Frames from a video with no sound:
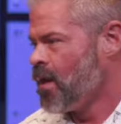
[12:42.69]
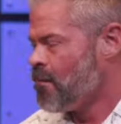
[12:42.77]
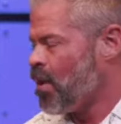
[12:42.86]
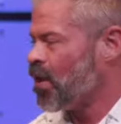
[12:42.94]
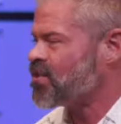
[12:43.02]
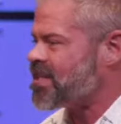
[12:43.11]

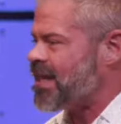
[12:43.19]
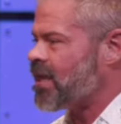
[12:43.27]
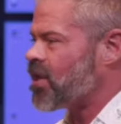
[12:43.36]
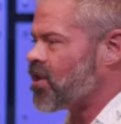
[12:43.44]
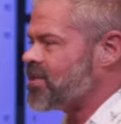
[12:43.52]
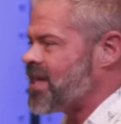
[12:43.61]
Paul said in
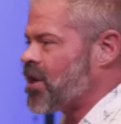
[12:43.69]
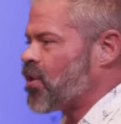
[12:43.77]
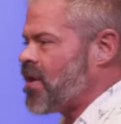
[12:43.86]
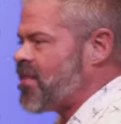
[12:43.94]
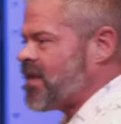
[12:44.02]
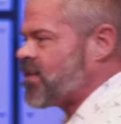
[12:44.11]
2
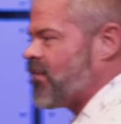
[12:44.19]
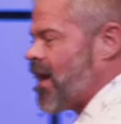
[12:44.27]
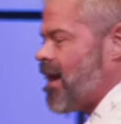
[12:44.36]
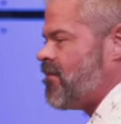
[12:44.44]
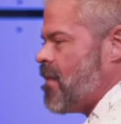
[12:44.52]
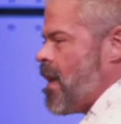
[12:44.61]
Corinthians
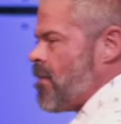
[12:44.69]
5,